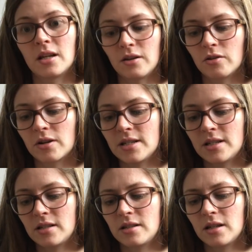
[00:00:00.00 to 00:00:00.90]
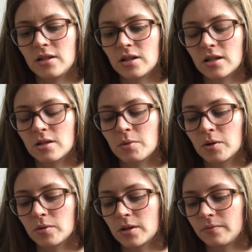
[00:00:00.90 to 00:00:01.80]
increased stitch, I
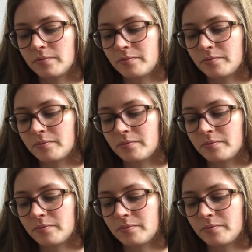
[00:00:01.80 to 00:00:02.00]
suppose.